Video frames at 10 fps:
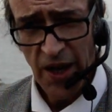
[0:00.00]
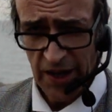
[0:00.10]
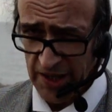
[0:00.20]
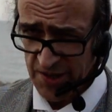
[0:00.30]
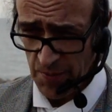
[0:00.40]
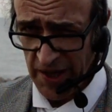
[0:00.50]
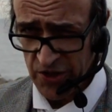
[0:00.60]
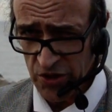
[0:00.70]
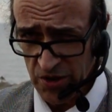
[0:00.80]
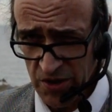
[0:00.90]
And let's
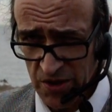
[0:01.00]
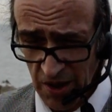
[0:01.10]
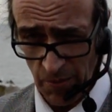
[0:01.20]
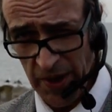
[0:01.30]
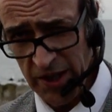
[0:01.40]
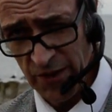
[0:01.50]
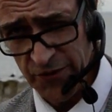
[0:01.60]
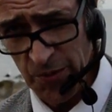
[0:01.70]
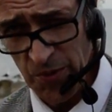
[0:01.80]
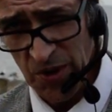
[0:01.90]
imagine that many
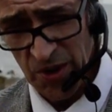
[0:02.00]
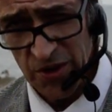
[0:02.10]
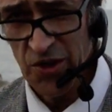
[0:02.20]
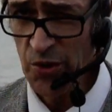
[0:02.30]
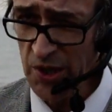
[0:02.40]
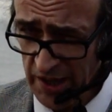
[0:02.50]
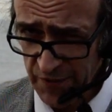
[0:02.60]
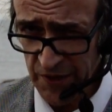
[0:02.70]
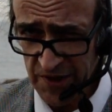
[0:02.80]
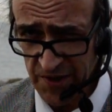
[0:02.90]
of them don't get
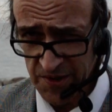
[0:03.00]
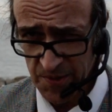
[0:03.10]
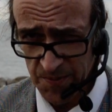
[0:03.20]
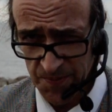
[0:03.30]
visas.